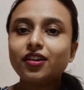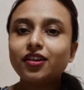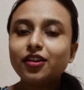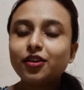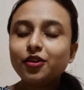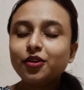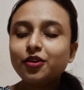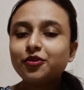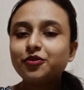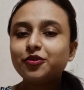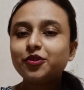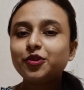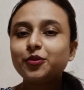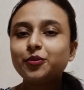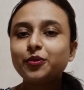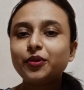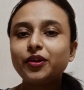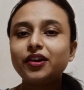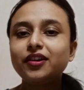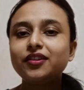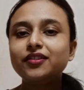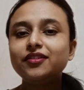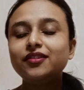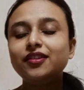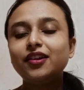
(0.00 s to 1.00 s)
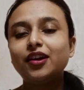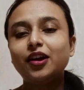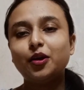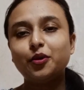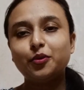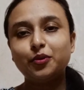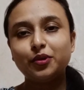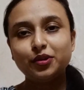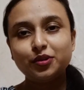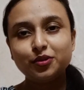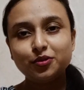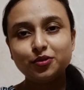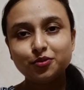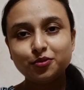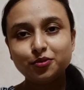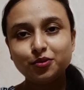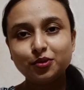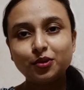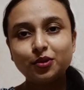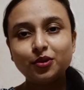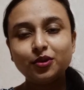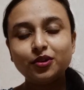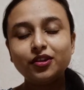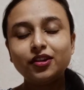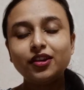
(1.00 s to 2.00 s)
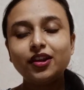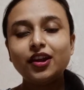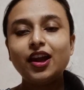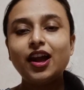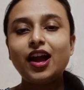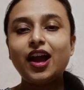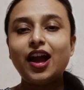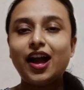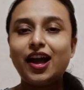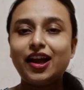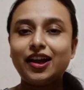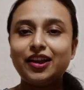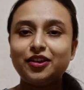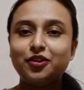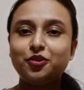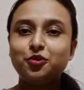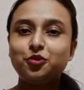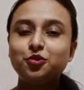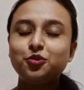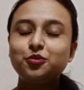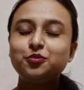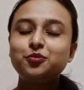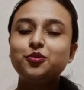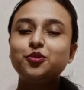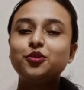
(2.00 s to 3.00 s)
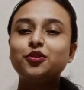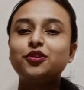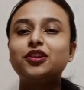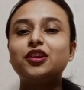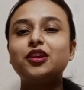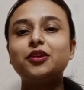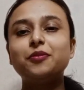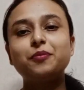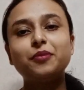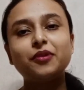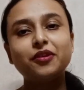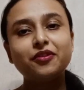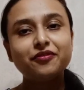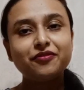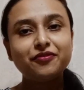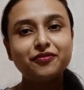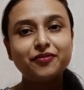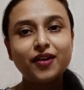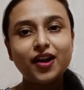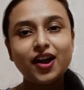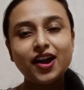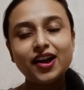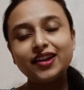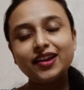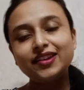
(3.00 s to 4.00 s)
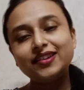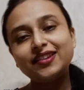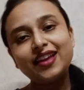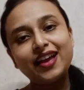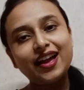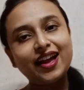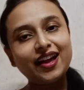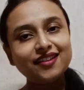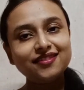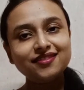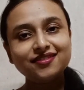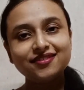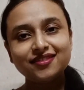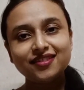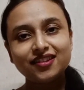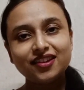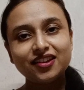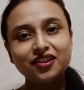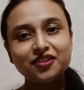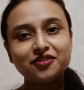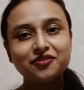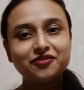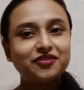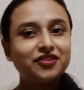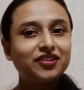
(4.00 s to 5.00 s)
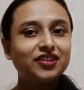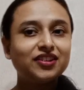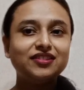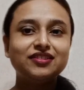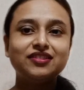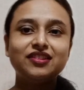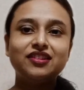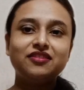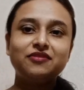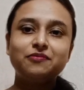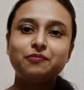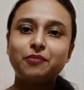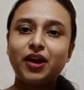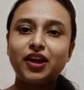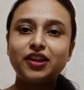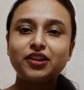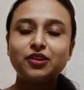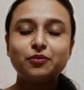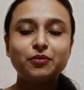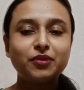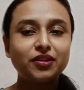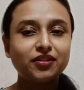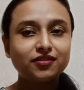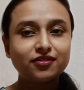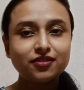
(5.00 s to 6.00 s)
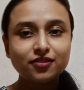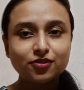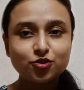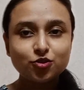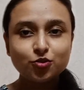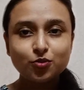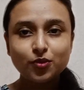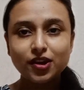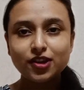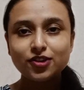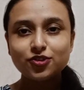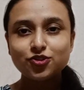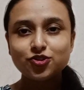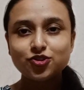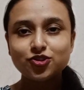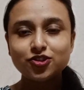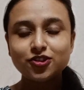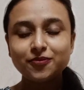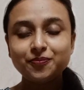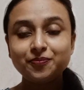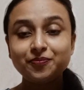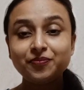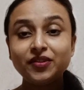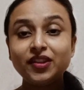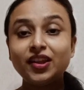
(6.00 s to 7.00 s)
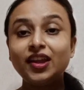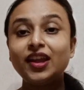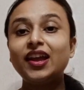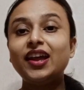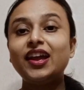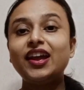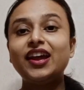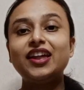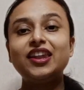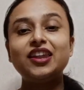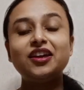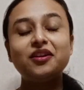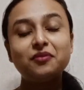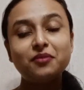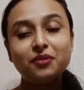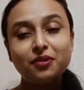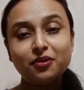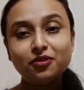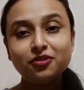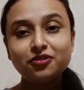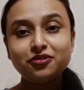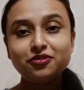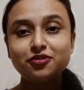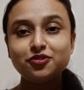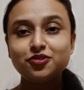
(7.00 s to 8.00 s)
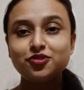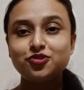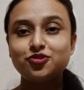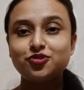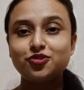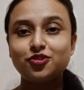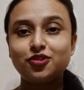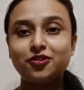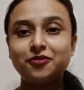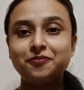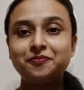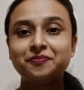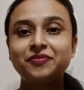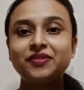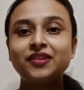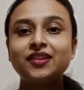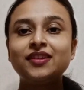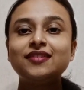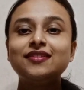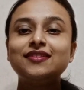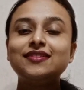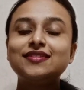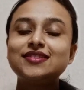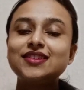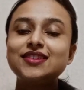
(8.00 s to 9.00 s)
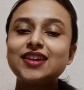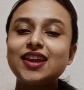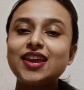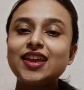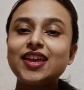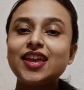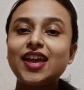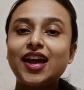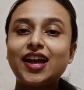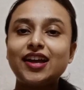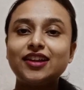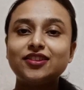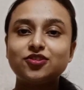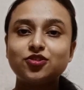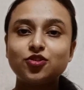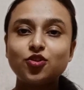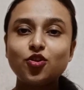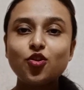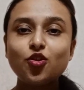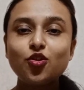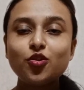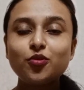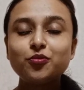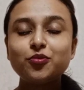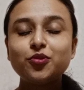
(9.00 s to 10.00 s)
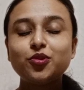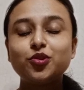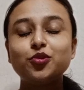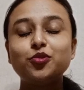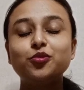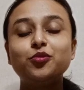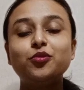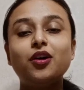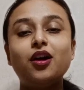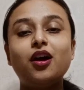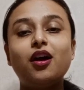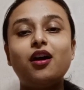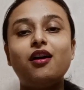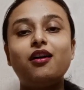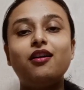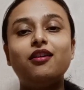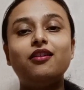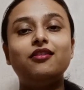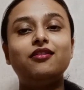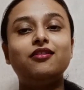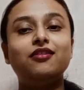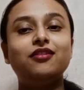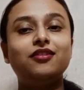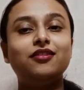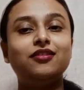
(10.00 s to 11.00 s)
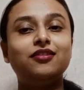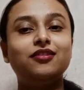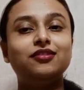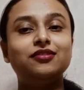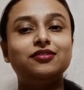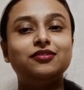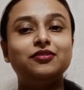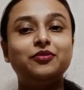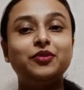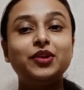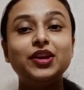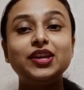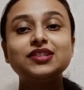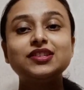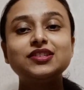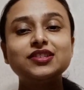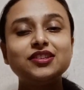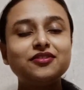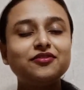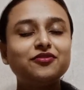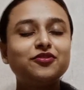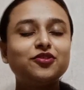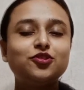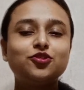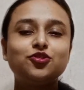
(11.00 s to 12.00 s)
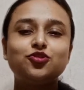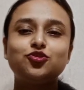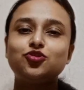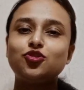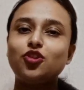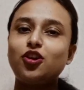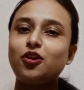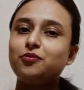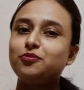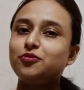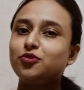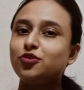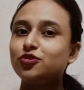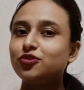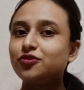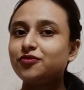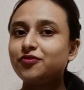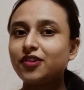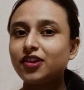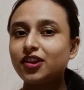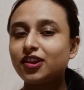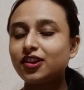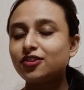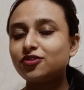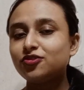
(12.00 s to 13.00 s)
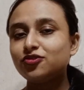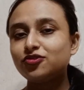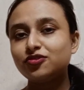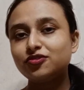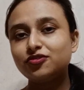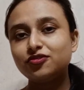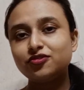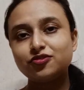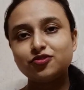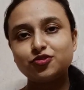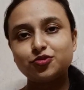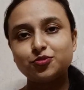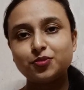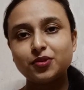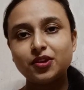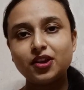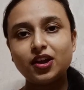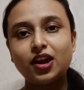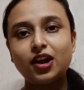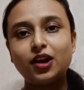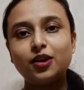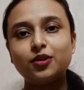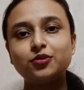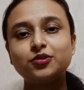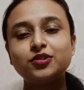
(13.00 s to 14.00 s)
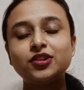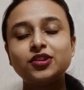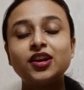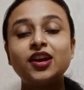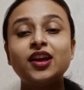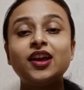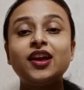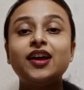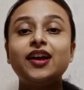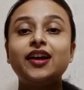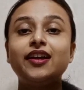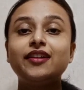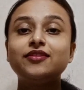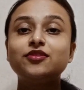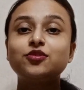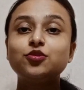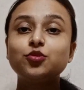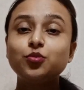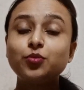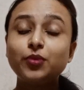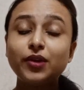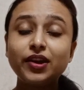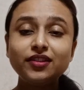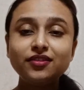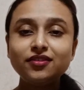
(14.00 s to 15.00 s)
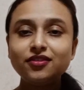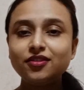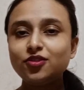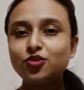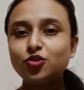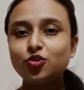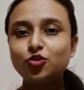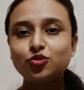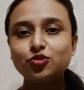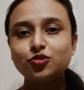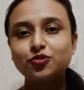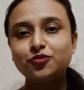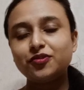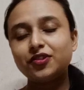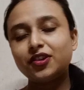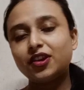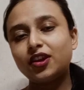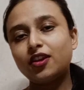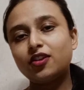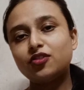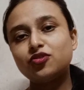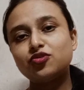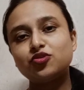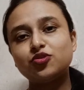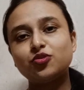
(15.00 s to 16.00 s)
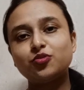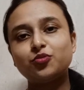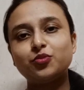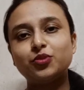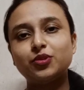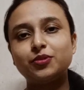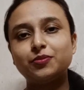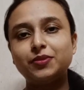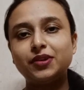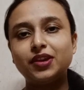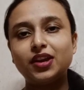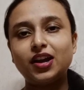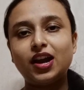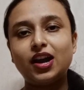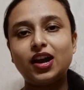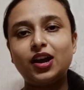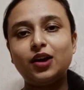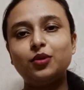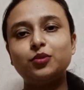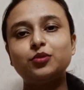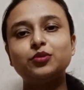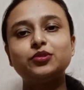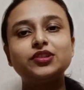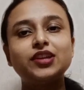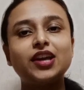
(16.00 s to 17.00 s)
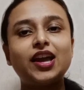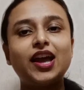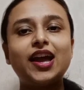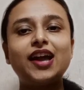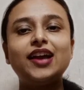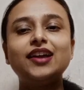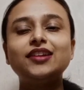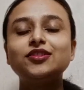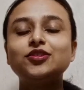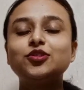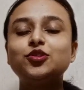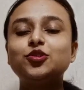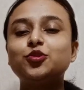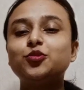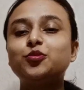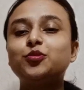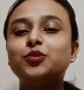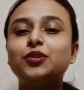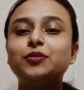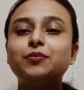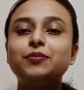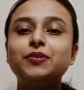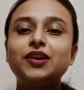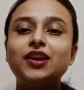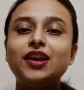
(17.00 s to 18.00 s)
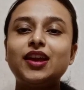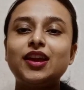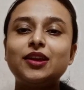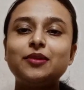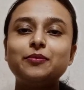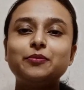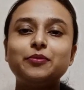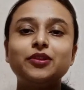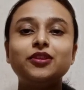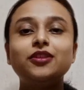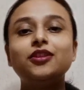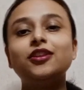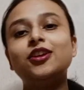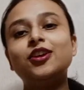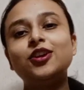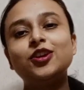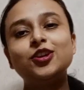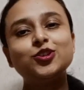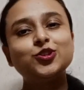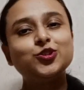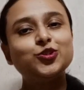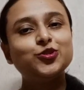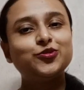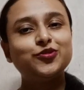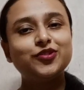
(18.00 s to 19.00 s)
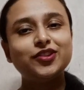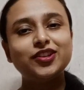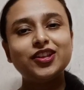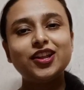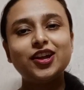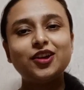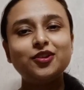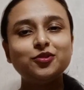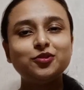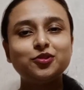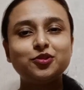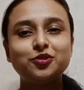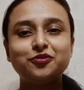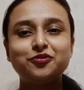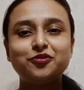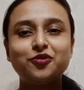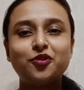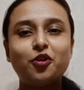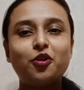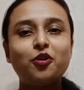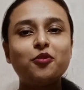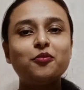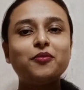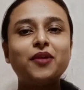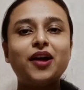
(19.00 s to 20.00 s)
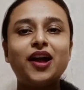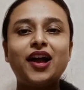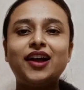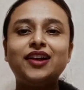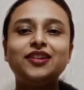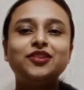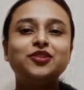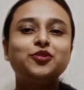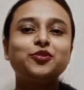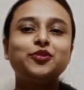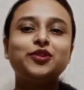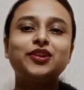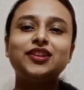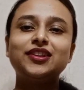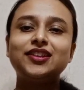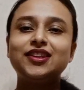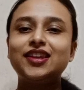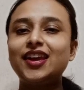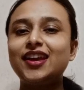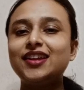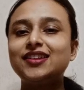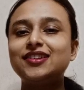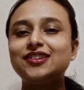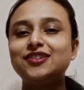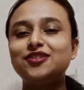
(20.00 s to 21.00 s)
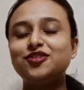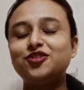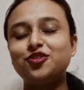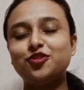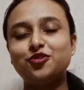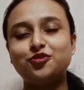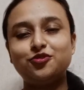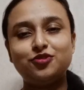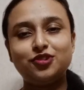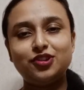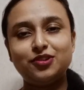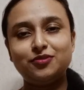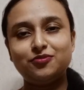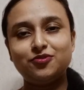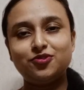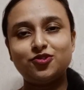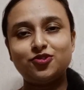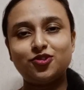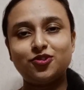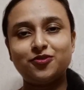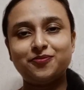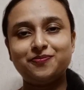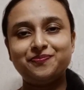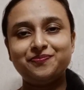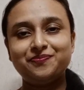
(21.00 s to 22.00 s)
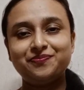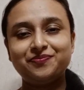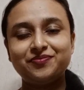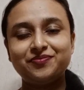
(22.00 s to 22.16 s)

Hello everyone, how are you all? I hope you're keeping fine and safe in this pandemic situation. And I'm also sure staying at home, you are uh, waiting for the job notifications to be out as to when the notification will be out and you will be able to fill out the form and you can get into your dream job.